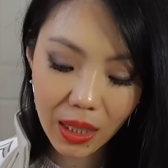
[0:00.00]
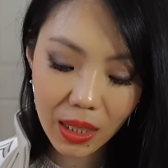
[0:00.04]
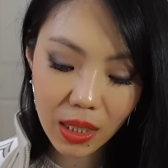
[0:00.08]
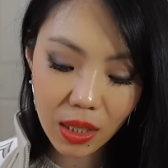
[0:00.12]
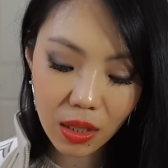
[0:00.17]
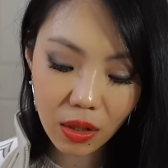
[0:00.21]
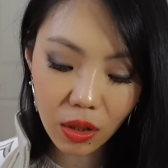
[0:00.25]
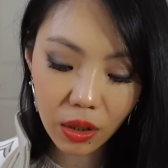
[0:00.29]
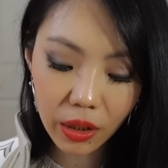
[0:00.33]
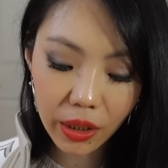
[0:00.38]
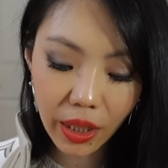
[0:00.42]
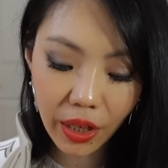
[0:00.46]
It's
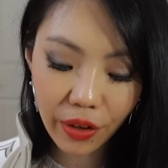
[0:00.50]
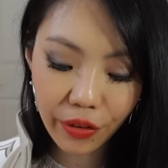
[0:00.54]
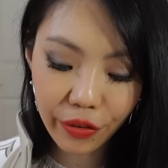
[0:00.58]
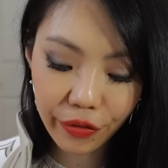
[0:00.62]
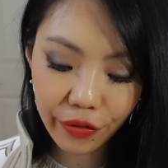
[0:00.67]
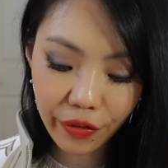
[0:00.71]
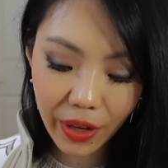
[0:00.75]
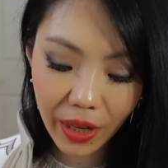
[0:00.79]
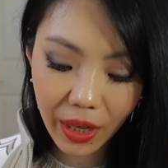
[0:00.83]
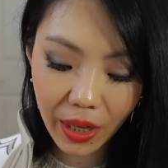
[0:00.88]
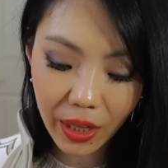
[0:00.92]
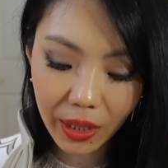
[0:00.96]
called
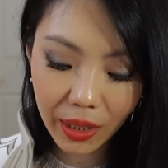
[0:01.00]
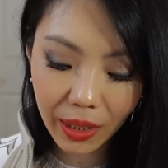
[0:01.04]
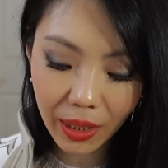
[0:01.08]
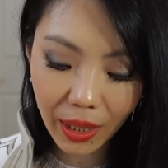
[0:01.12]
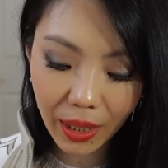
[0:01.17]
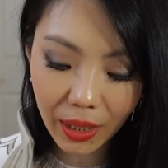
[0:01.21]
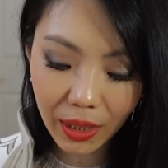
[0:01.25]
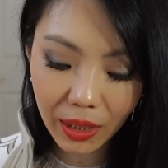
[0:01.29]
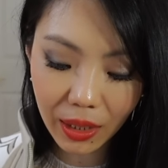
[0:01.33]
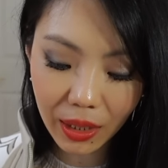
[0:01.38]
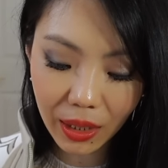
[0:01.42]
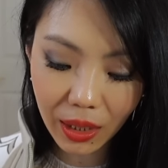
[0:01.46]
Effet
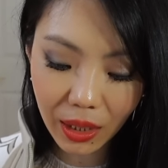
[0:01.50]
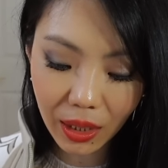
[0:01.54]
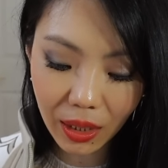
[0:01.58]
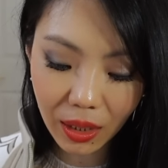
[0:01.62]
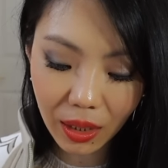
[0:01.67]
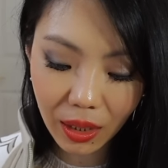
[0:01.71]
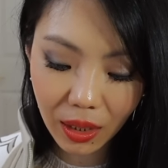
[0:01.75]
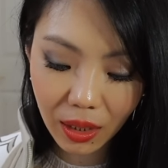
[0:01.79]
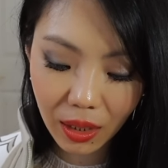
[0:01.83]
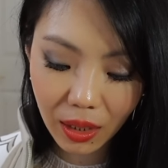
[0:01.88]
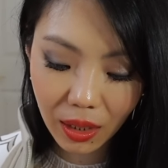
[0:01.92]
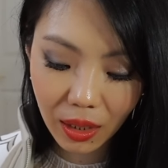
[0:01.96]
Calais
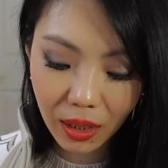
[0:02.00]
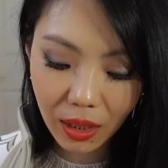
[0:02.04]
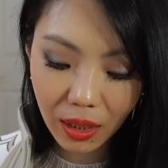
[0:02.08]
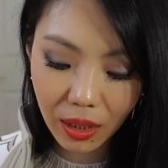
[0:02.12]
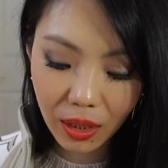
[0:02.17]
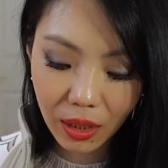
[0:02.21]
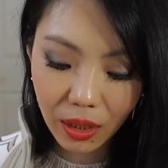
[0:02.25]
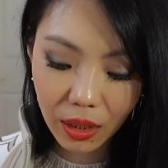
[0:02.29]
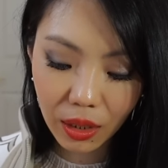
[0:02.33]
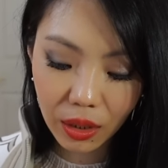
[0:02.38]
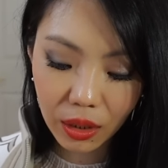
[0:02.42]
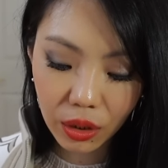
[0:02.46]

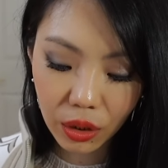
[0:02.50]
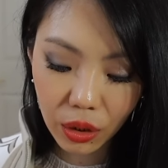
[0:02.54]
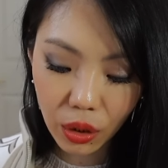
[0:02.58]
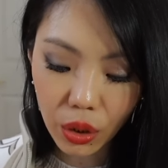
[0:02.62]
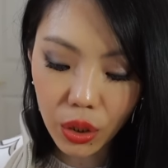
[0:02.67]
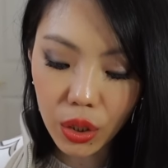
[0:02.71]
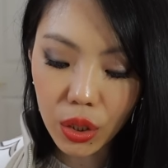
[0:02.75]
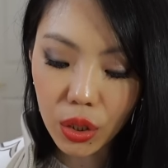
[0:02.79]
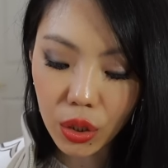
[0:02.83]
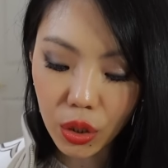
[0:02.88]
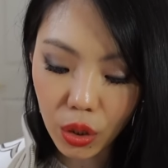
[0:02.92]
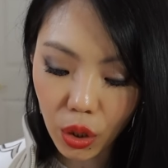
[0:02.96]

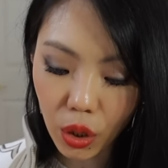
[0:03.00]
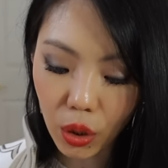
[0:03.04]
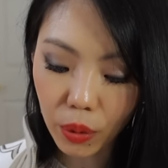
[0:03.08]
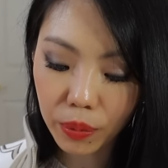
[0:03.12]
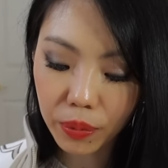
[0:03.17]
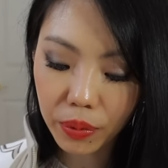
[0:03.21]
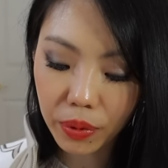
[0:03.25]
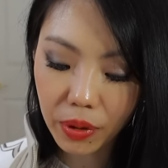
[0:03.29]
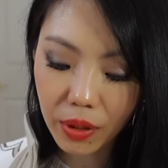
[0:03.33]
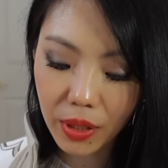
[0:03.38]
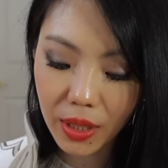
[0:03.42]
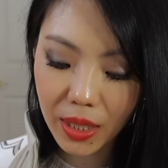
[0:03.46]
Doscope
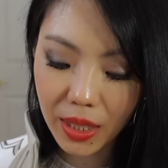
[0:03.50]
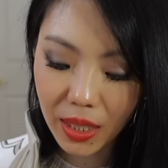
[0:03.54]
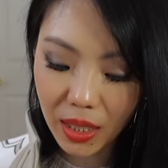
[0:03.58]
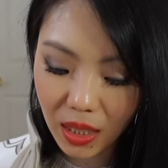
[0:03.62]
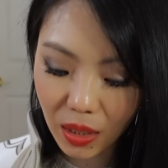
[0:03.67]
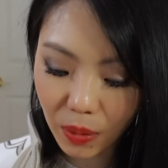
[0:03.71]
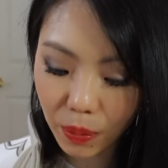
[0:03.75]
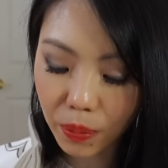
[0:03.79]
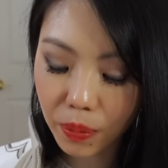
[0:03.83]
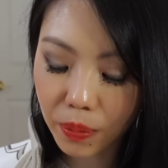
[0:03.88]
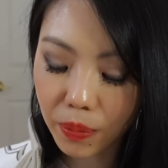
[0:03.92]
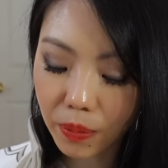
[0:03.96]

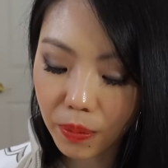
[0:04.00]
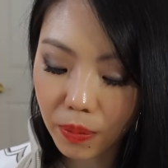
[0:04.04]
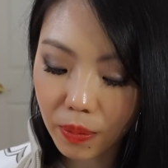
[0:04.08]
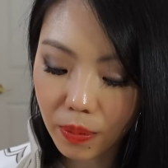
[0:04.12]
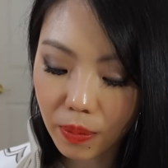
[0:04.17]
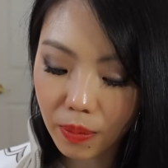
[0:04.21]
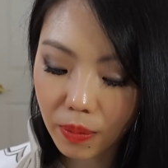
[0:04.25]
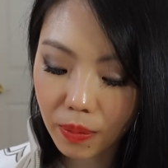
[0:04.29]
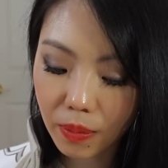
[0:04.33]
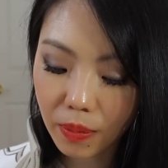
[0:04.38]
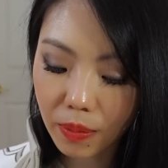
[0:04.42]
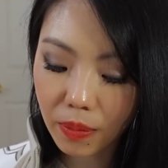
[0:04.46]
Zip
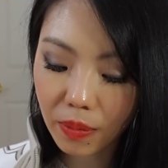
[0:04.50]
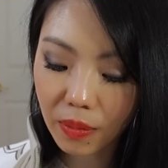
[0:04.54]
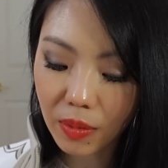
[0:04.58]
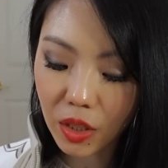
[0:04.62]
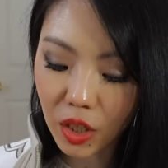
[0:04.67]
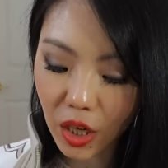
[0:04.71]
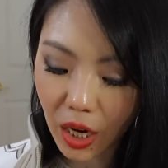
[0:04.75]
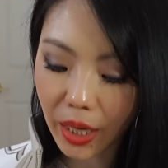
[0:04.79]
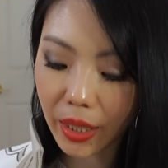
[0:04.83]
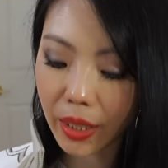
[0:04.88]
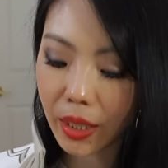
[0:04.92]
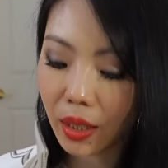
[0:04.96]

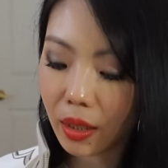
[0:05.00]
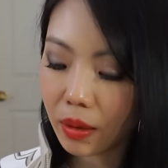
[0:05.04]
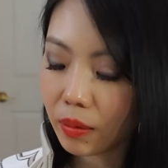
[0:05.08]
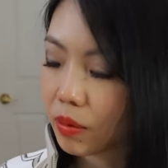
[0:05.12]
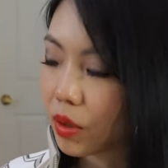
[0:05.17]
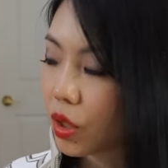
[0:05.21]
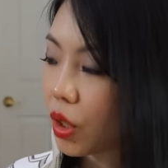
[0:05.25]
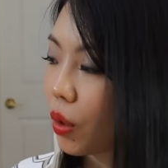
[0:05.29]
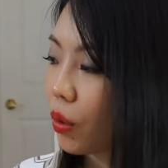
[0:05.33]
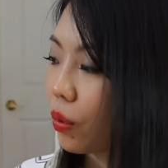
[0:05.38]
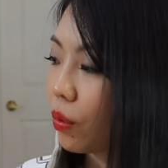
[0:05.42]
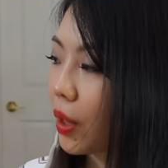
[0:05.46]
jacket.
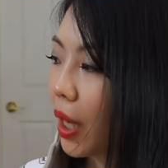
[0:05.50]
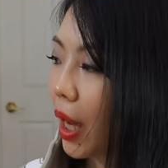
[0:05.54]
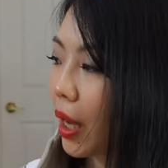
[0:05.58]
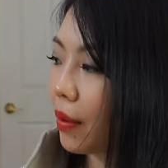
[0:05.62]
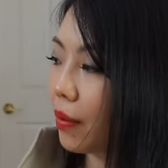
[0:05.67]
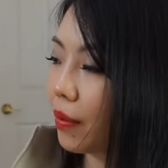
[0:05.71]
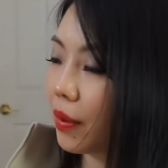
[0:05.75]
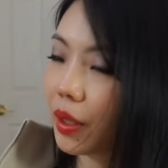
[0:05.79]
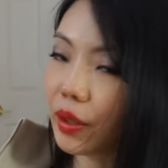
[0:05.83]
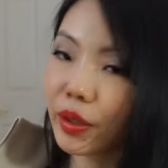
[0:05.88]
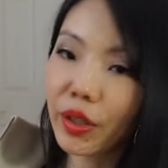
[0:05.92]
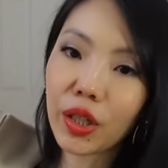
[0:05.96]
So yeah,
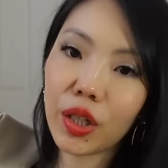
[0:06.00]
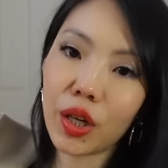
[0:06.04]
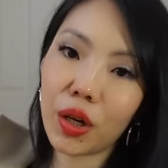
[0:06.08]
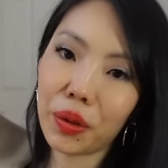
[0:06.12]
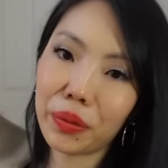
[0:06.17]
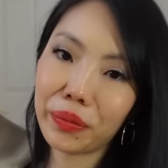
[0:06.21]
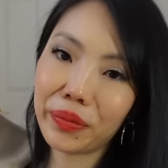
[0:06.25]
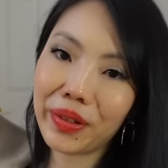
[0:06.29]
there you go.